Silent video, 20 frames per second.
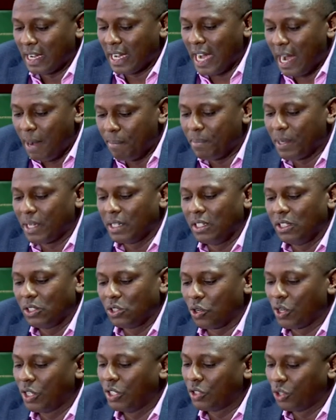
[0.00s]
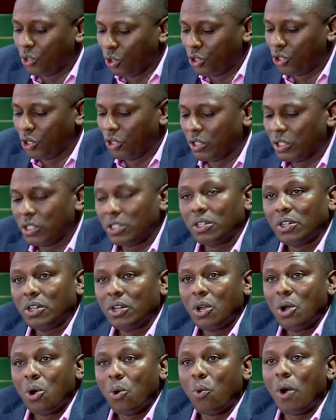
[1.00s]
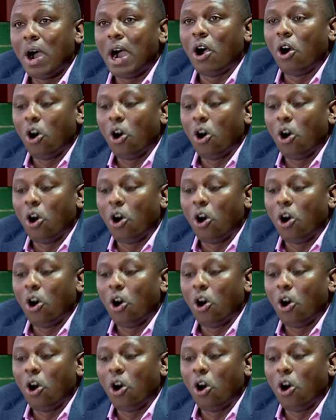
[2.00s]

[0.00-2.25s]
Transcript: companies, or institutions were